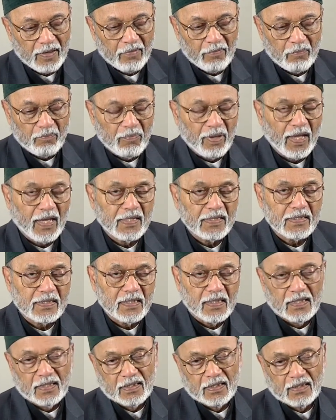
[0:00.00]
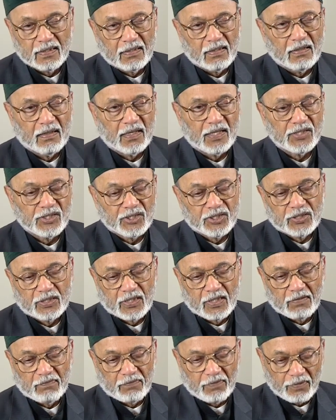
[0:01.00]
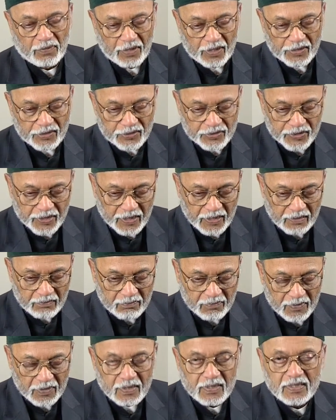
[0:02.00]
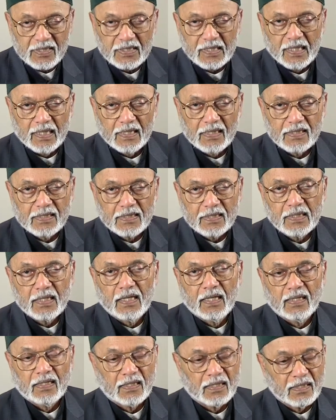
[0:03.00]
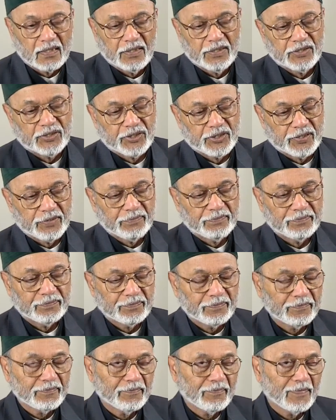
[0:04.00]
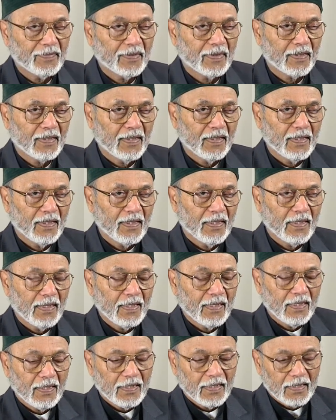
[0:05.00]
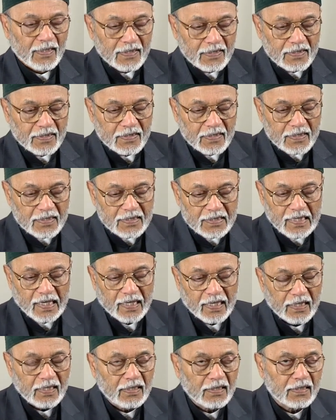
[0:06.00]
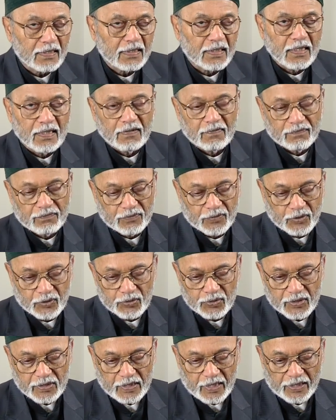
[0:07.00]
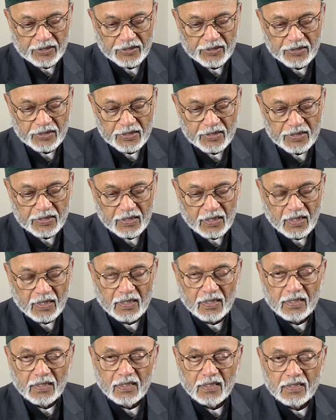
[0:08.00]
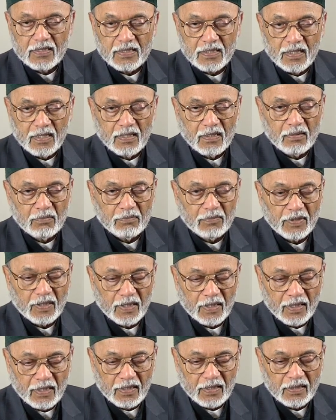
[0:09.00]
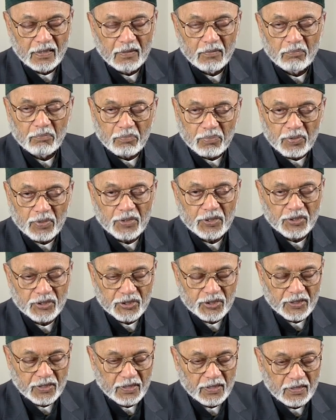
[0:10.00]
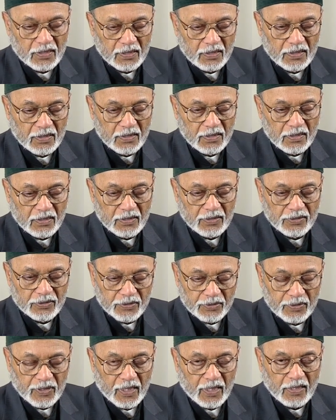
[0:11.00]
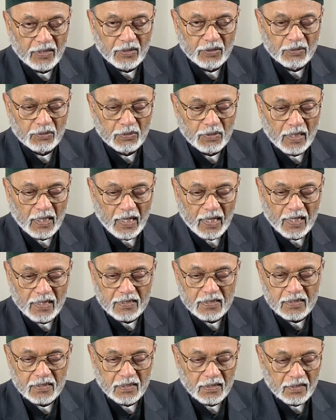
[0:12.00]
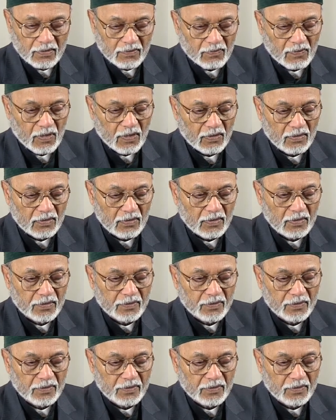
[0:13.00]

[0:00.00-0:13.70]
based on a knowledge of our history, science, and culture. This is the second of two sessions on Islam in Persia, today known as Iran.